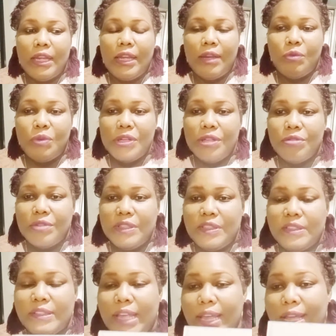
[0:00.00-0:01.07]
one of the
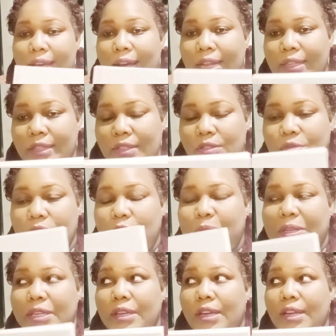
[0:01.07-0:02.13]
reasons I got this was
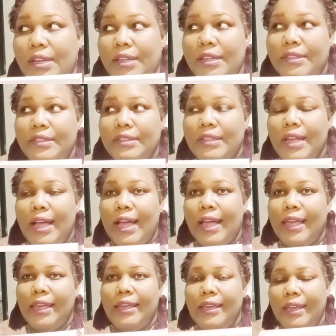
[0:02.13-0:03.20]
because
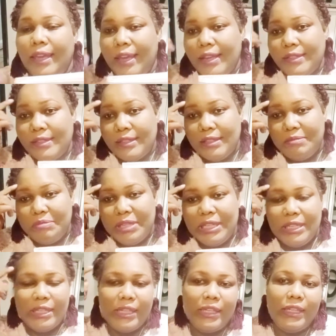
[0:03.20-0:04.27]
I guess
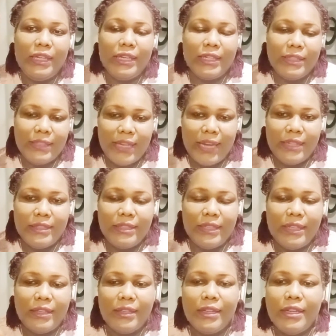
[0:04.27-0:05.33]
immediately
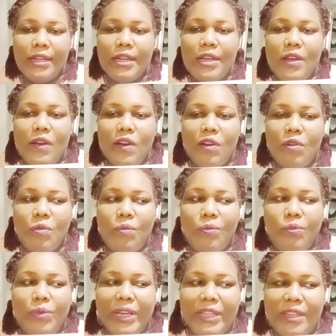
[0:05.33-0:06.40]
connected
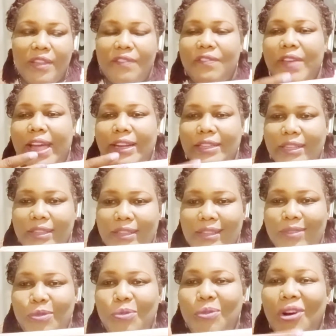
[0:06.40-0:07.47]
with the fact that
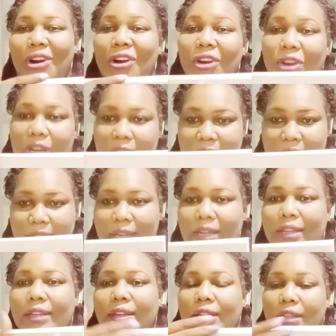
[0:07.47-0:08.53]
the work
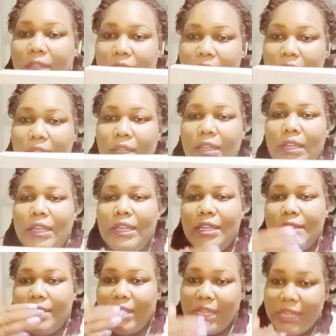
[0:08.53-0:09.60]

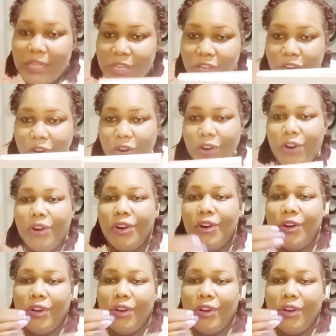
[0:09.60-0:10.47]
is here